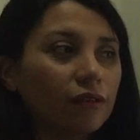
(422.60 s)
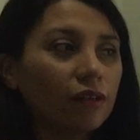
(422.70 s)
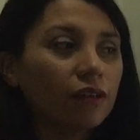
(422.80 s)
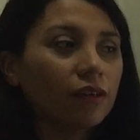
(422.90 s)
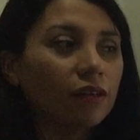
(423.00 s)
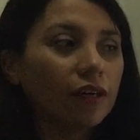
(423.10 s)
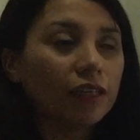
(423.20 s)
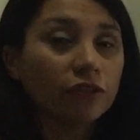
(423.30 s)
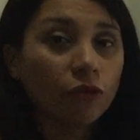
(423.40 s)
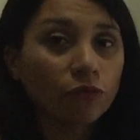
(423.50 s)

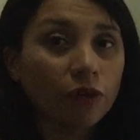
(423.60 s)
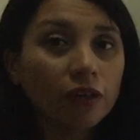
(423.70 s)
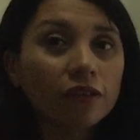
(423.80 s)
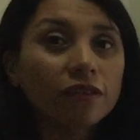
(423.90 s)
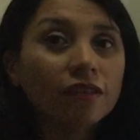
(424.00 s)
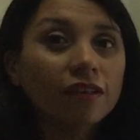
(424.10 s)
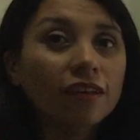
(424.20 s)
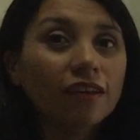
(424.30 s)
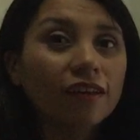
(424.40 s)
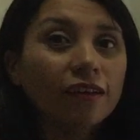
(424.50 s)
as homework,
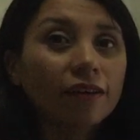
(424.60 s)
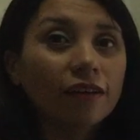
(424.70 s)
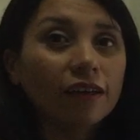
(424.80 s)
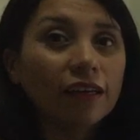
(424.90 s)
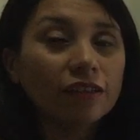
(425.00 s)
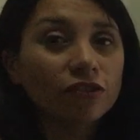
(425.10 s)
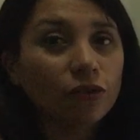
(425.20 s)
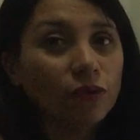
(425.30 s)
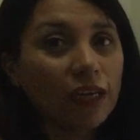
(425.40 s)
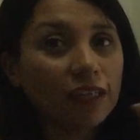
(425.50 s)
and
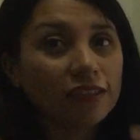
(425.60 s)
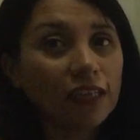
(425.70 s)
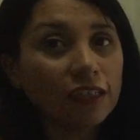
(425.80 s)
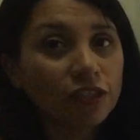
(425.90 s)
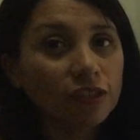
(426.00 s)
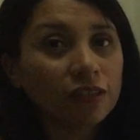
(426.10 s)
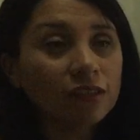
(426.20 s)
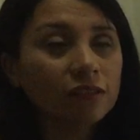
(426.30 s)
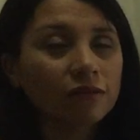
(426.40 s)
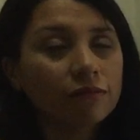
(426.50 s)
so next
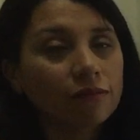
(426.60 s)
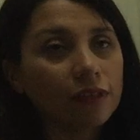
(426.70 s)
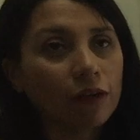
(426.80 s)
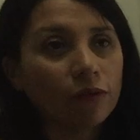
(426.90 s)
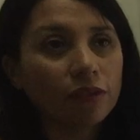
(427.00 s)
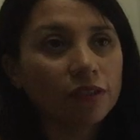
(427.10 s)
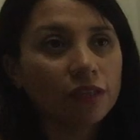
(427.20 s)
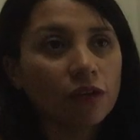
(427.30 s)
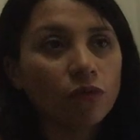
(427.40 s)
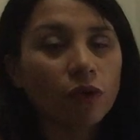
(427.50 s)
session, that was
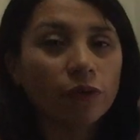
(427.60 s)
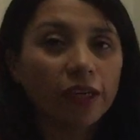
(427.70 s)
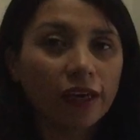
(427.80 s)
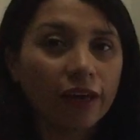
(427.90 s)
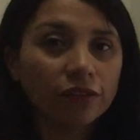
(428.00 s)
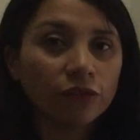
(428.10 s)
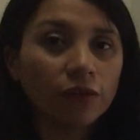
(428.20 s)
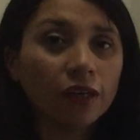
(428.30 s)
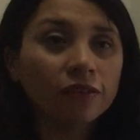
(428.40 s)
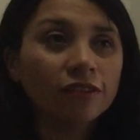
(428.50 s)
1 week
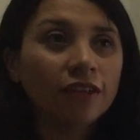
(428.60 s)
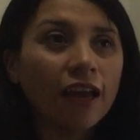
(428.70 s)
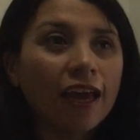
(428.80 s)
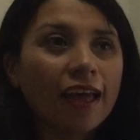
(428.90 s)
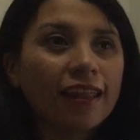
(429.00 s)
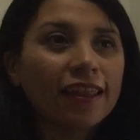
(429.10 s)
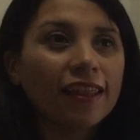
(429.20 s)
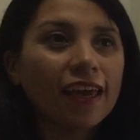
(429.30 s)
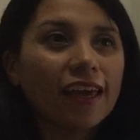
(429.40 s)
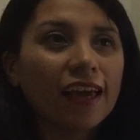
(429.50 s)
afterwards,
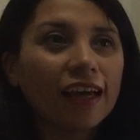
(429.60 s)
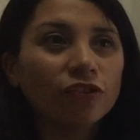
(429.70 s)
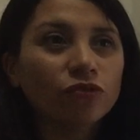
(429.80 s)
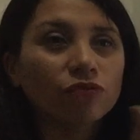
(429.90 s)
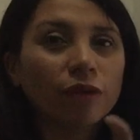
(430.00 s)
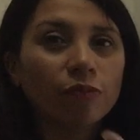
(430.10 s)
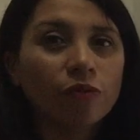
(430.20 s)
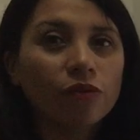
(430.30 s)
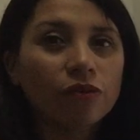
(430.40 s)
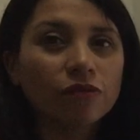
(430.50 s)
they had to
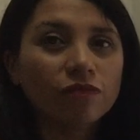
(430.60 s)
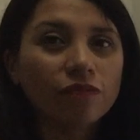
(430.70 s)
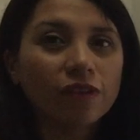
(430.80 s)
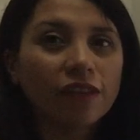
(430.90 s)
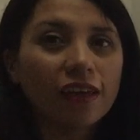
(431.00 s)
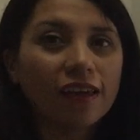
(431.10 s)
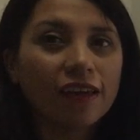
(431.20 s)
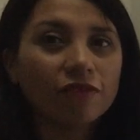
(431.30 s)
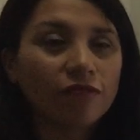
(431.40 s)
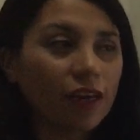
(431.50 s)
report what they
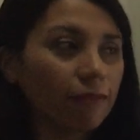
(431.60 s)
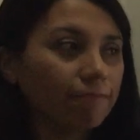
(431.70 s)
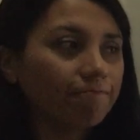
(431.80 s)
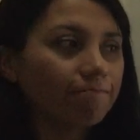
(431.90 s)
had read.